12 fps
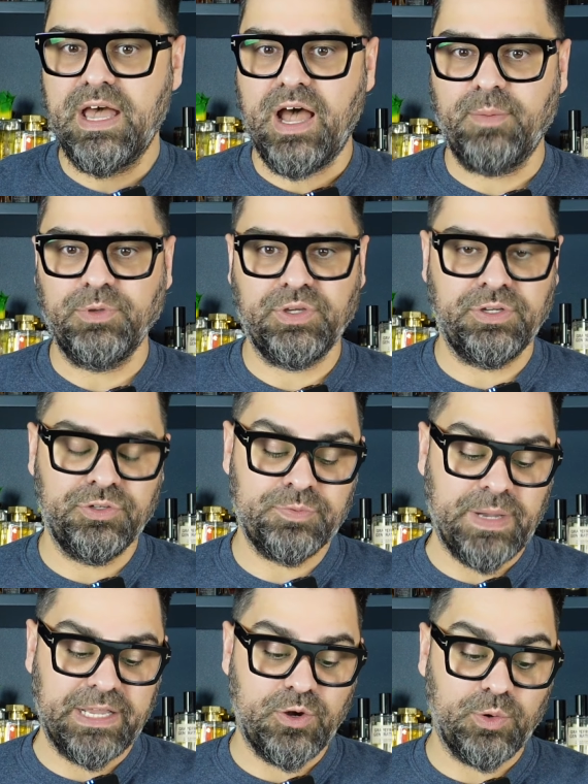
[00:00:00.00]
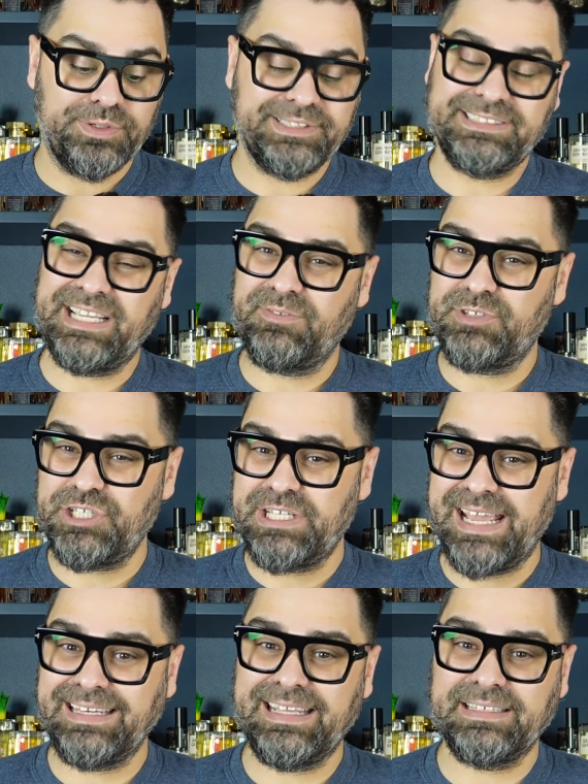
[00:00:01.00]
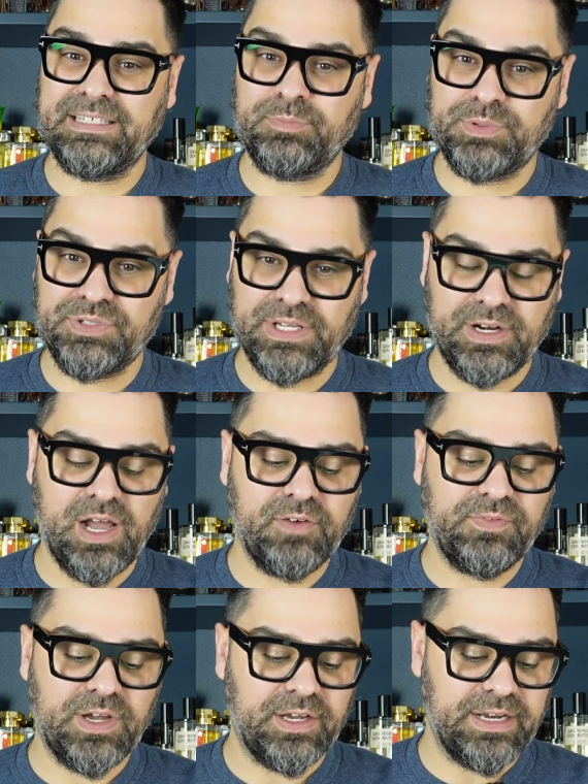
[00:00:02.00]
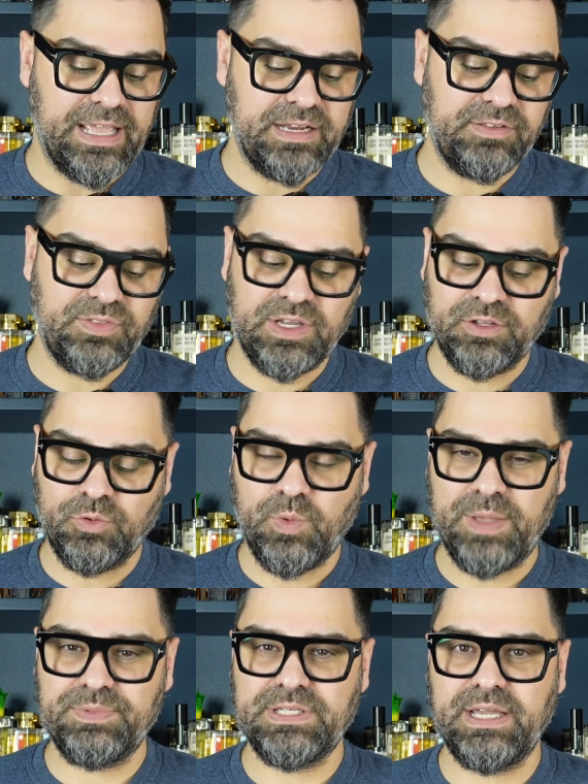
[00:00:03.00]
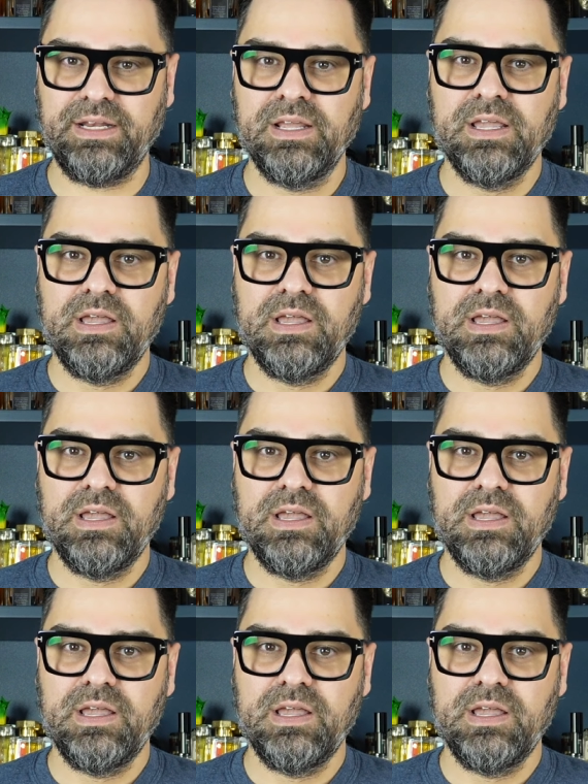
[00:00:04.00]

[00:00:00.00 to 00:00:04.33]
um, you can use my code tfg10 get 10% off on anything on the website